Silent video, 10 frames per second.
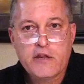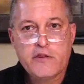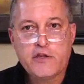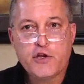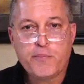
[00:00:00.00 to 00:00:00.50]

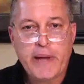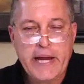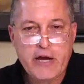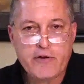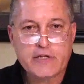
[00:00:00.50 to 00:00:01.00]
that your
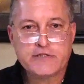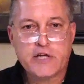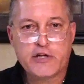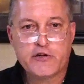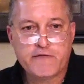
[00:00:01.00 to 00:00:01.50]
parents
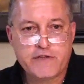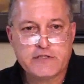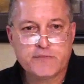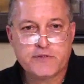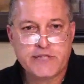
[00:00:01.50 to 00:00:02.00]
are your
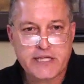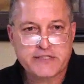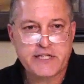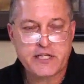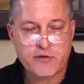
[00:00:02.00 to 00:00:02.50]
visible
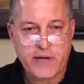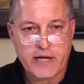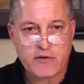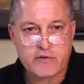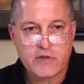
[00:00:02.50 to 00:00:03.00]
testing
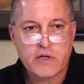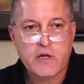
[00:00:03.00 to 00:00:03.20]
ground